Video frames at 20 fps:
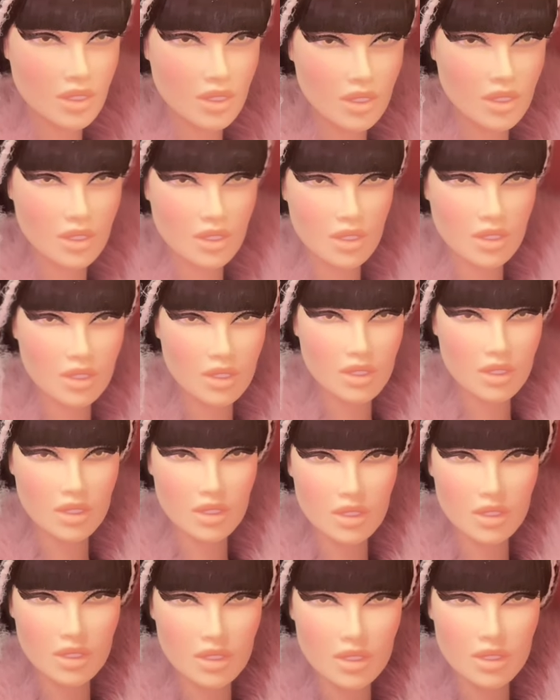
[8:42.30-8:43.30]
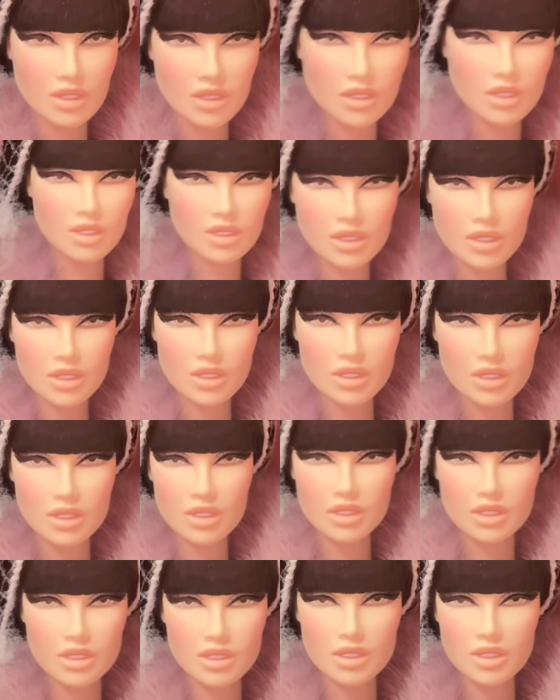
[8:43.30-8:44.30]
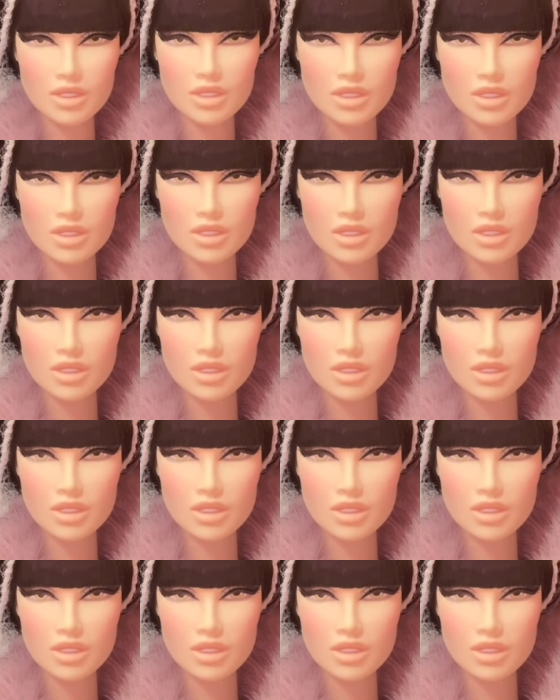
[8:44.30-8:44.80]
Face card is very valid.